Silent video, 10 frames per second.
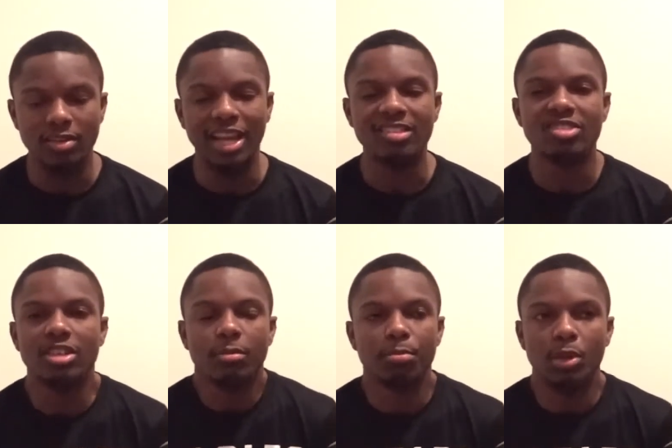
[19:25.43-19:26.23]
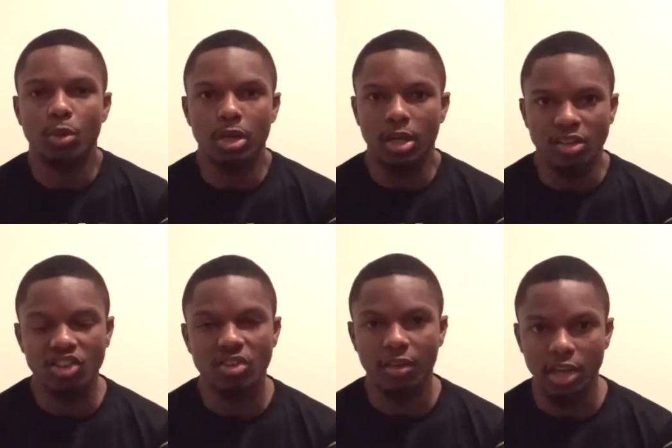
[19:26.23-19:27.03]
He did that." That shouldn't be what
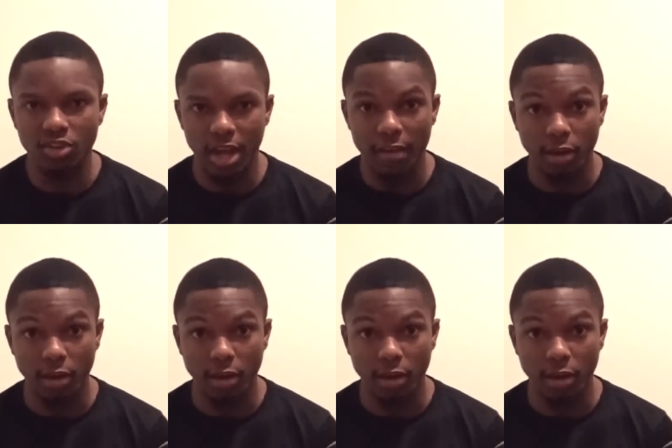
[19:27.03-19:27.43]
it is. He should